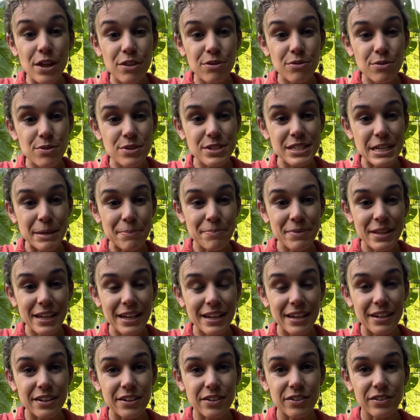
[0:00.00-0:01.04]
through something
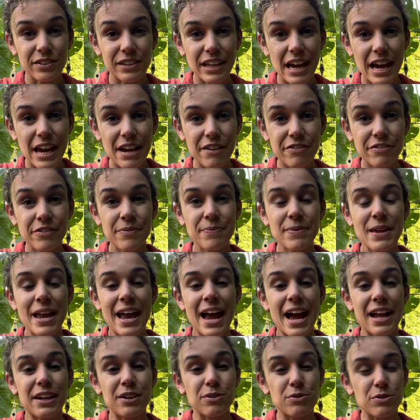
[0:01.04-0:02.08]
in your life
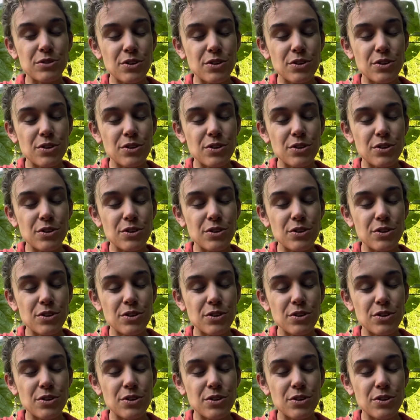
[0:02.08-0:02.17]
and you